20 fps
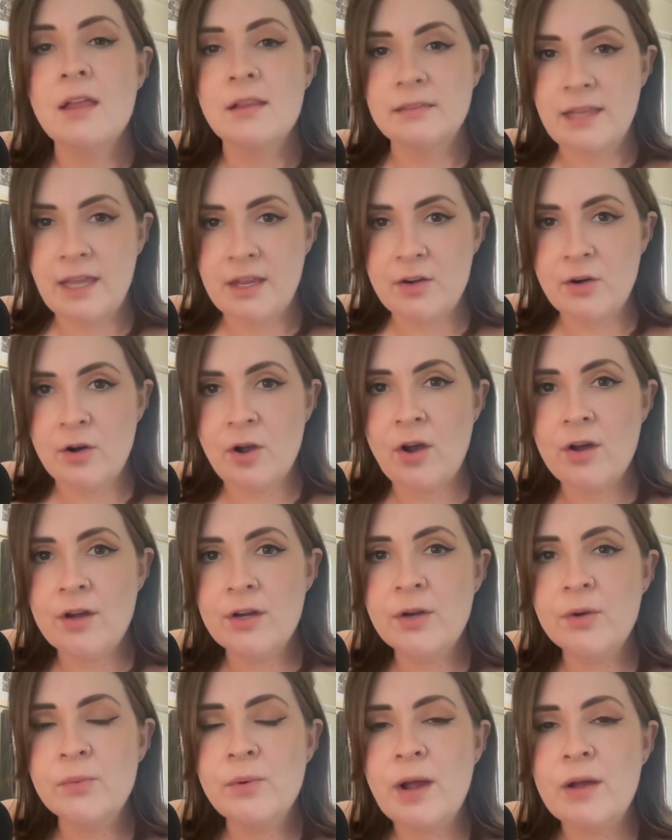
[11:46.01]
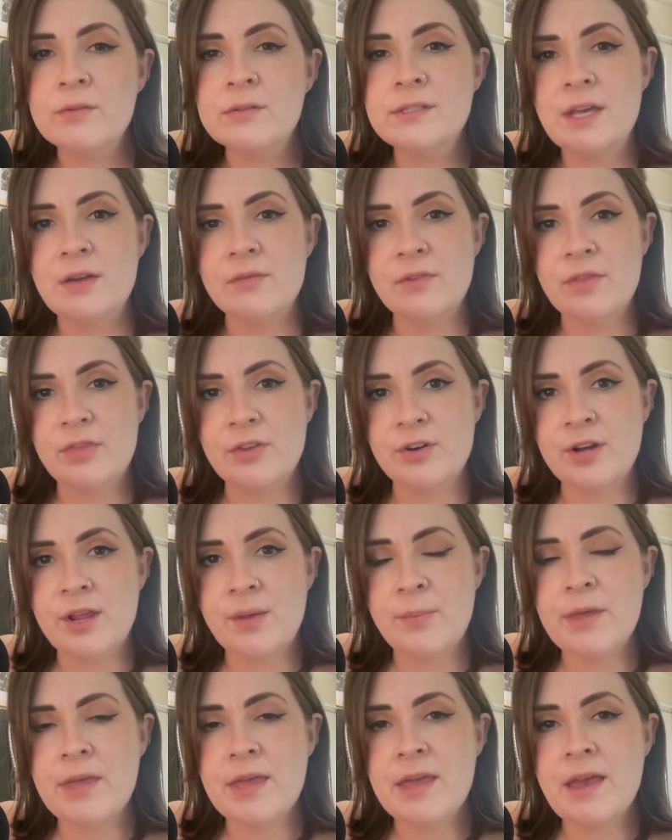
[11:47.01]
Later on, around
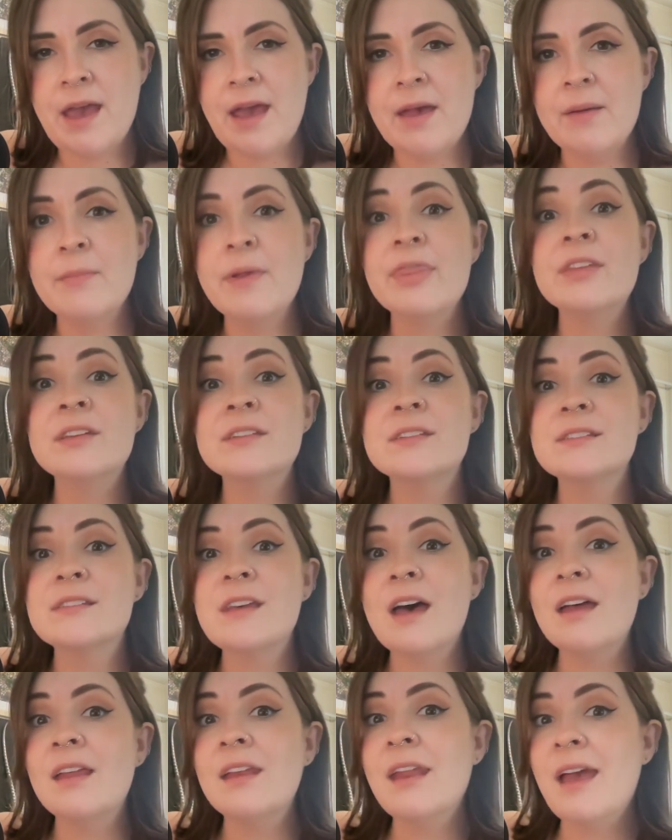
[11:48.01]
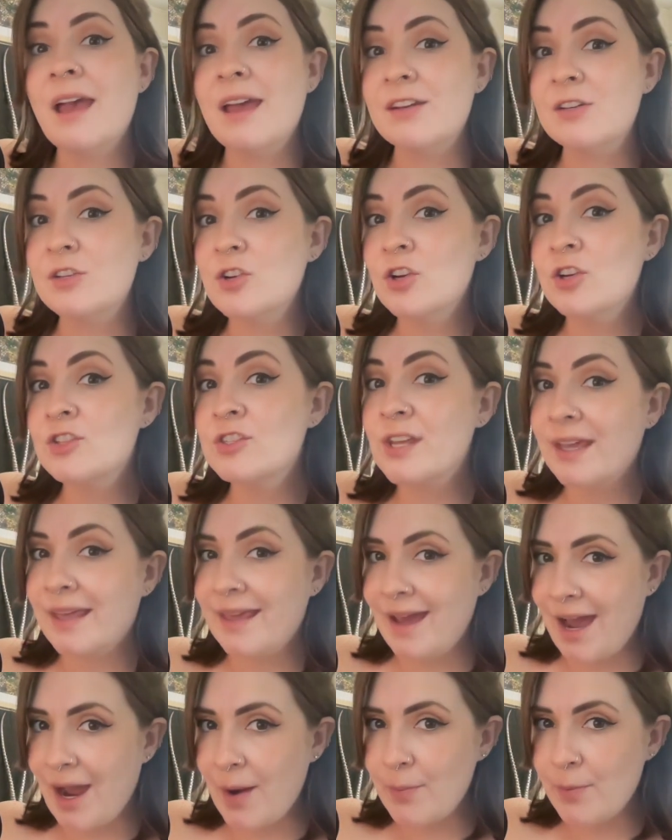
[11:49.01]
7:30 p.m., the sun enters
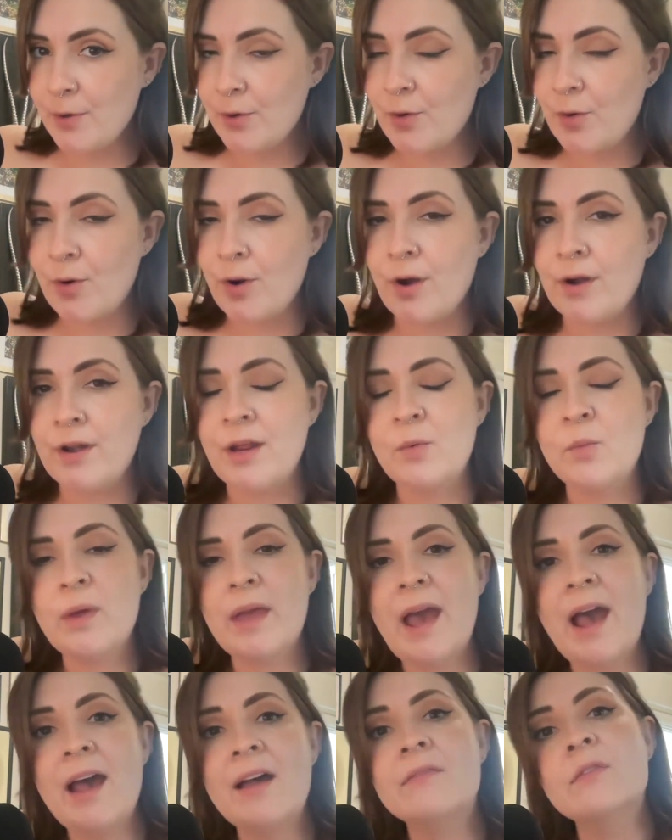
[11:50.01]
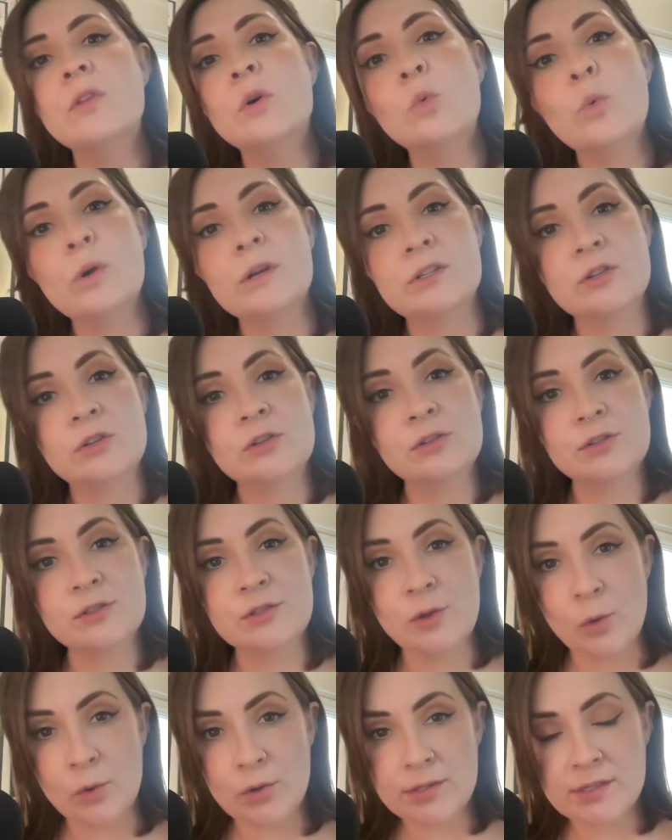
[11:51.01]
Capricorn and we have the winter
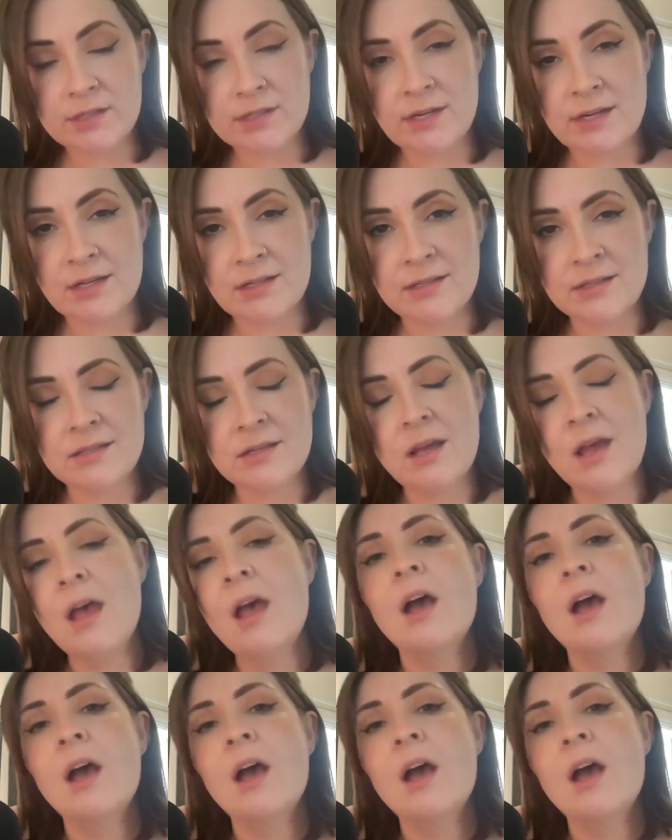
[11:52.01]
solstice.